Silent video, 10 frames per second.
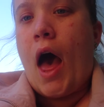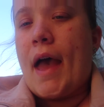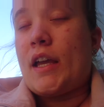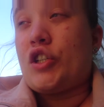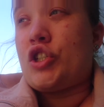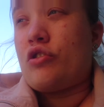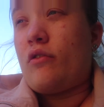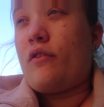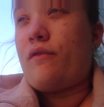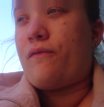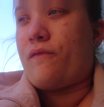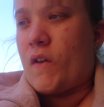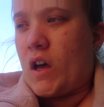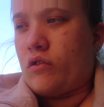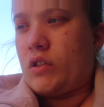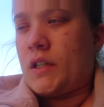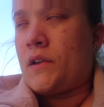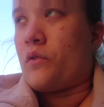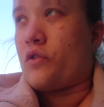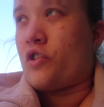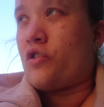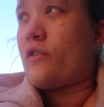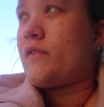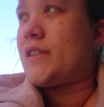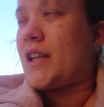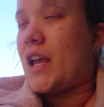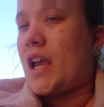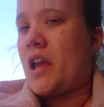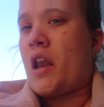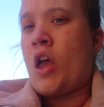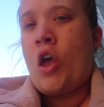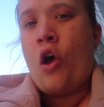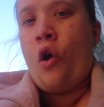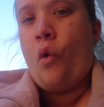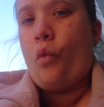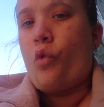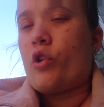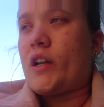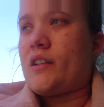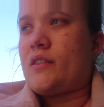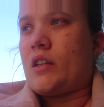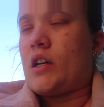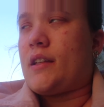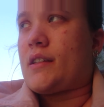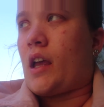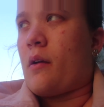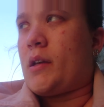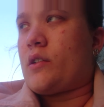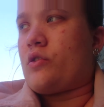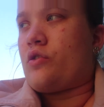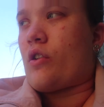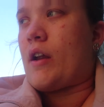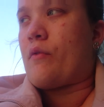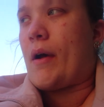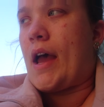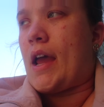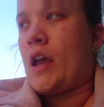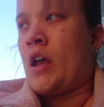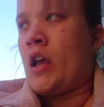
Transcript: I should have felt, or should have seen, warning signs coming straight away.